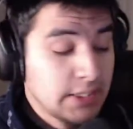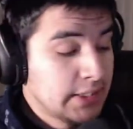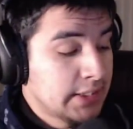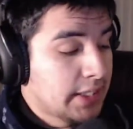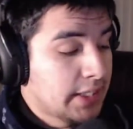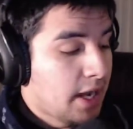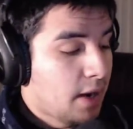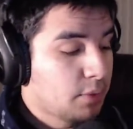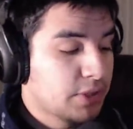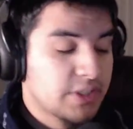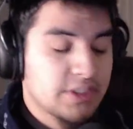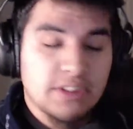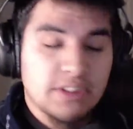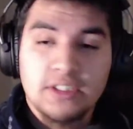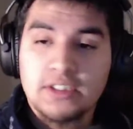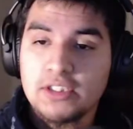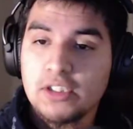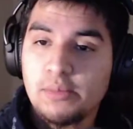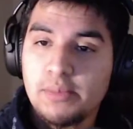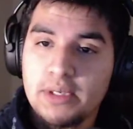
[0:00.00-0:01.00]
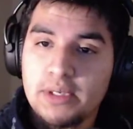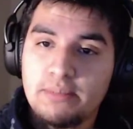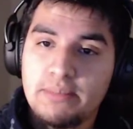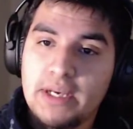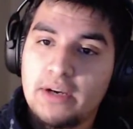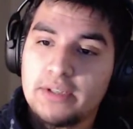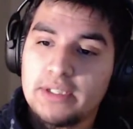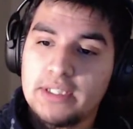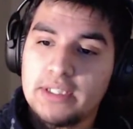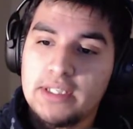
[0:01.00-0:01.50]
I wanted to talk a little bit
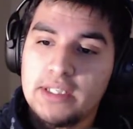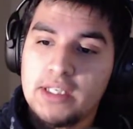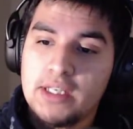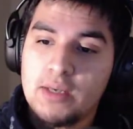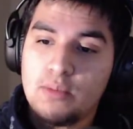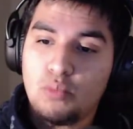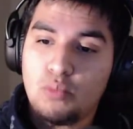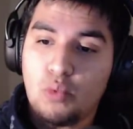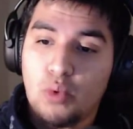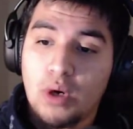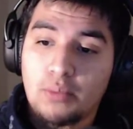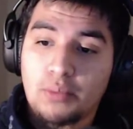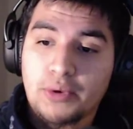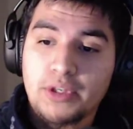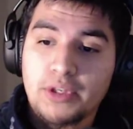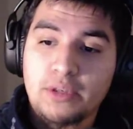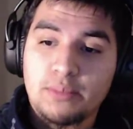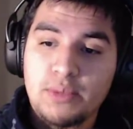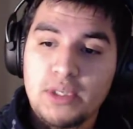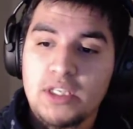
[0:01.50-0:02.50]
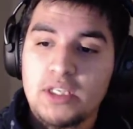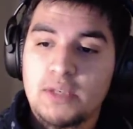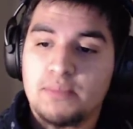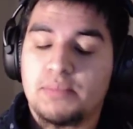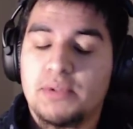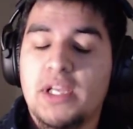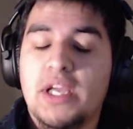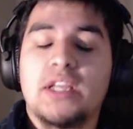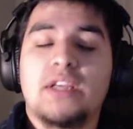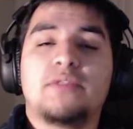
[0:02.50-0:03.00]
about what we're going to be
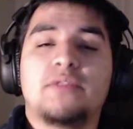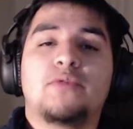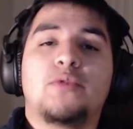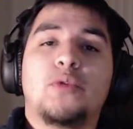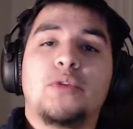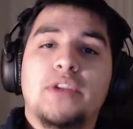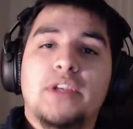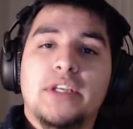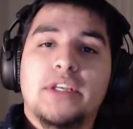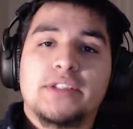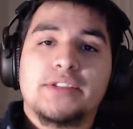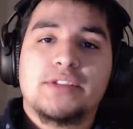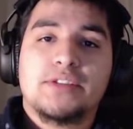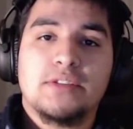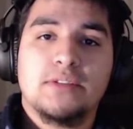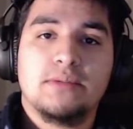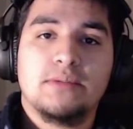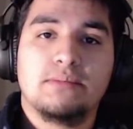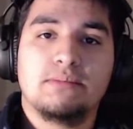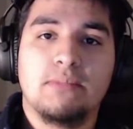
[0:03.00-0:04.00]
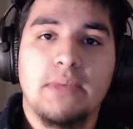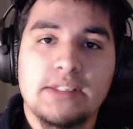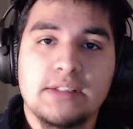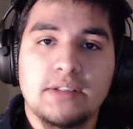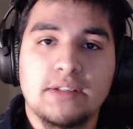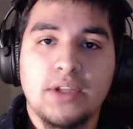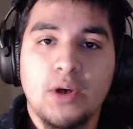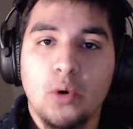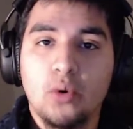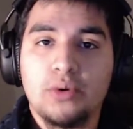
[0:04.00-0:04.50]
planning for the next
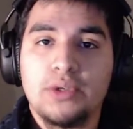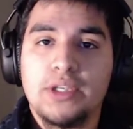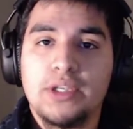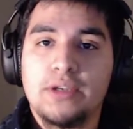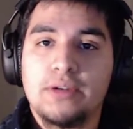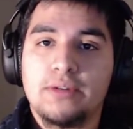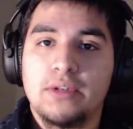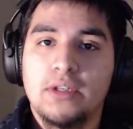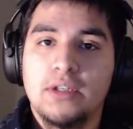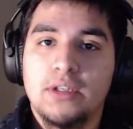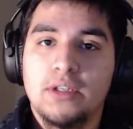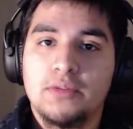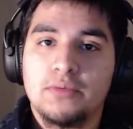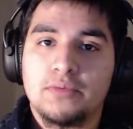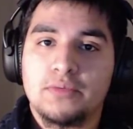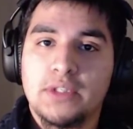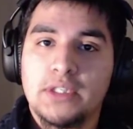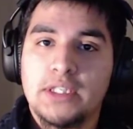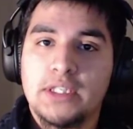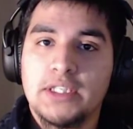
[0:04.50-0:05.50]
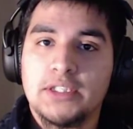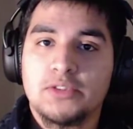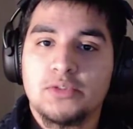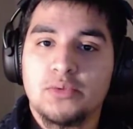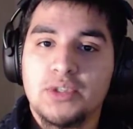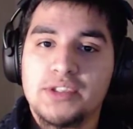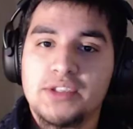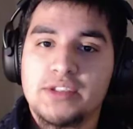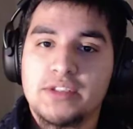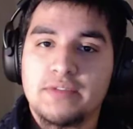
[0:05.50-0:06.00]
basically whole year of
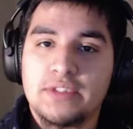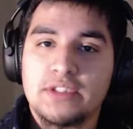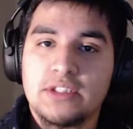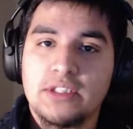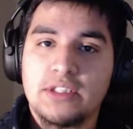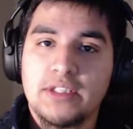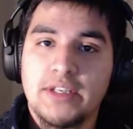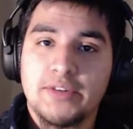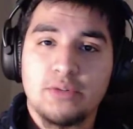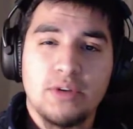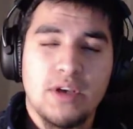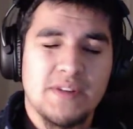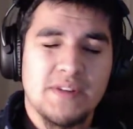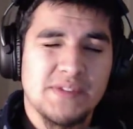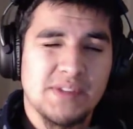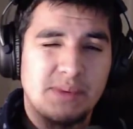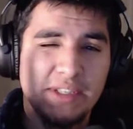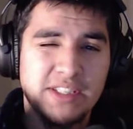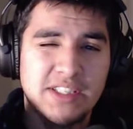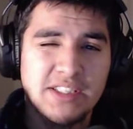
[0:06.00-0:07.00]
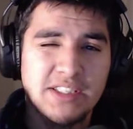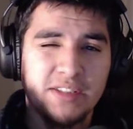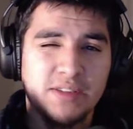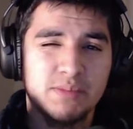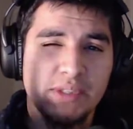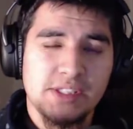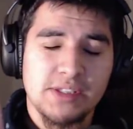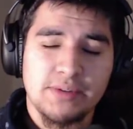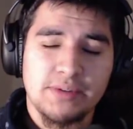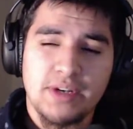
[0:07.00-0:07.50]
2017. I do have some ideas
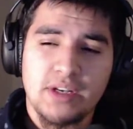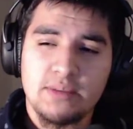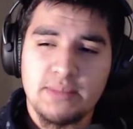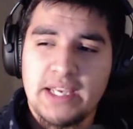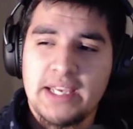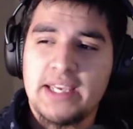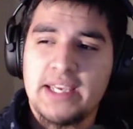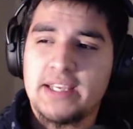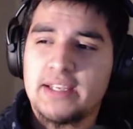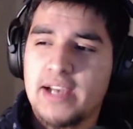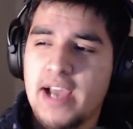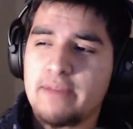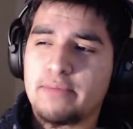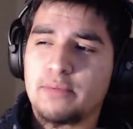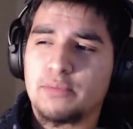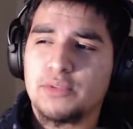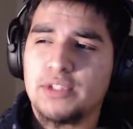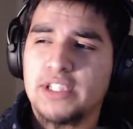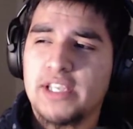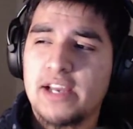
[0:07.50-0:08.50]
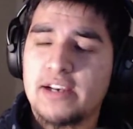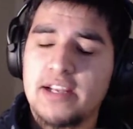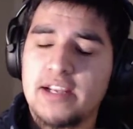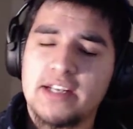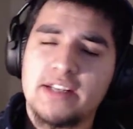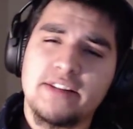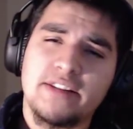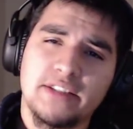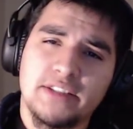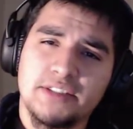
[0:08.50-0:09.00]
buzzing around in my head. I haven't really gotten
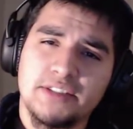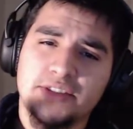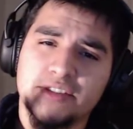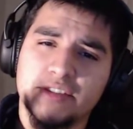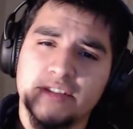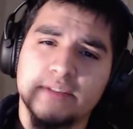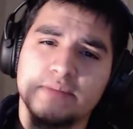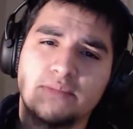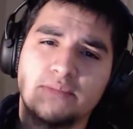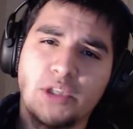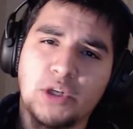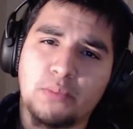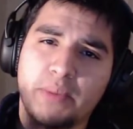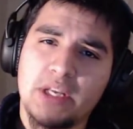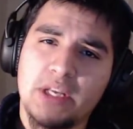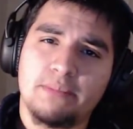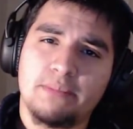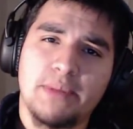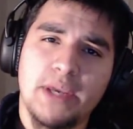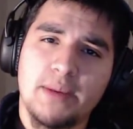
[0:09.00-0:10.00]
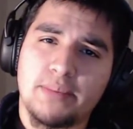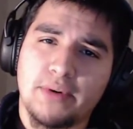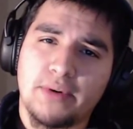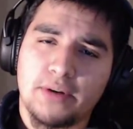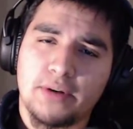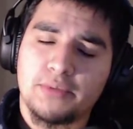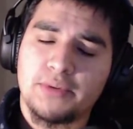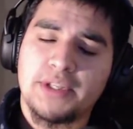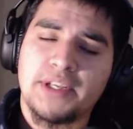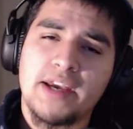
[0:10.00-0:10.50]
anything onto, pen and paper. I
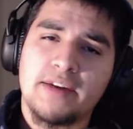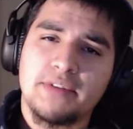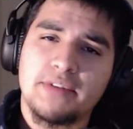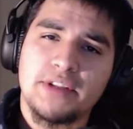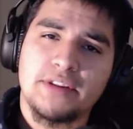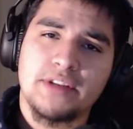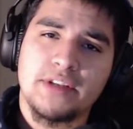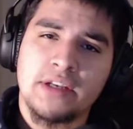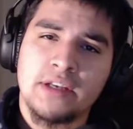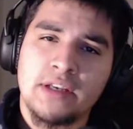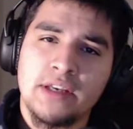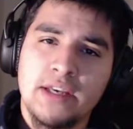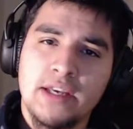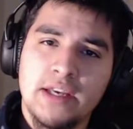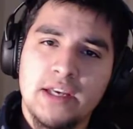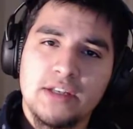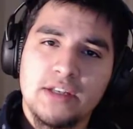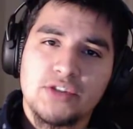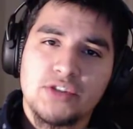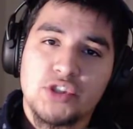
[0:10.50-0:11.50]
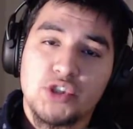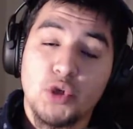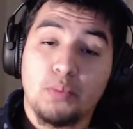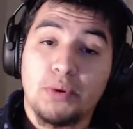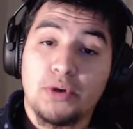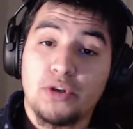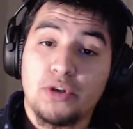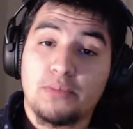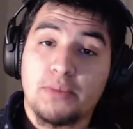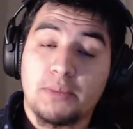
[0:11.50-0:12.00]
don't really have anything
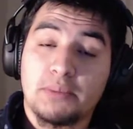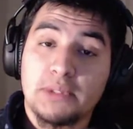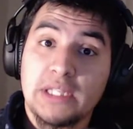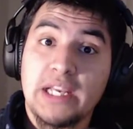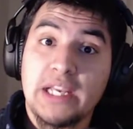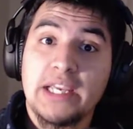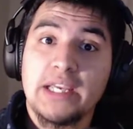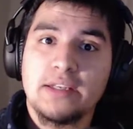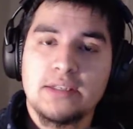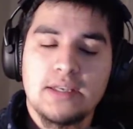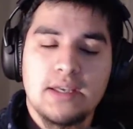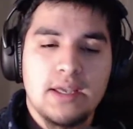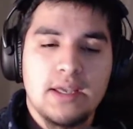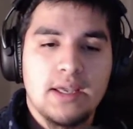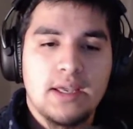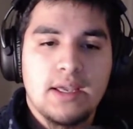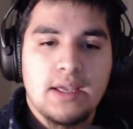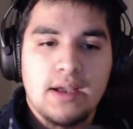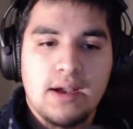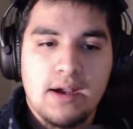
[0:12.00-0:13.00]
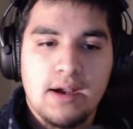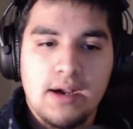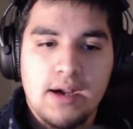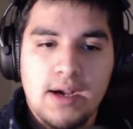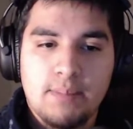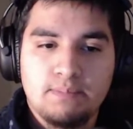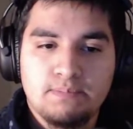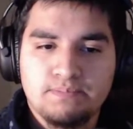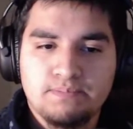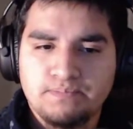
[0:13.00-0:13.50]
super duper planned.
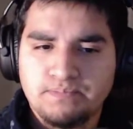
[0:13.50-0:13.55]
But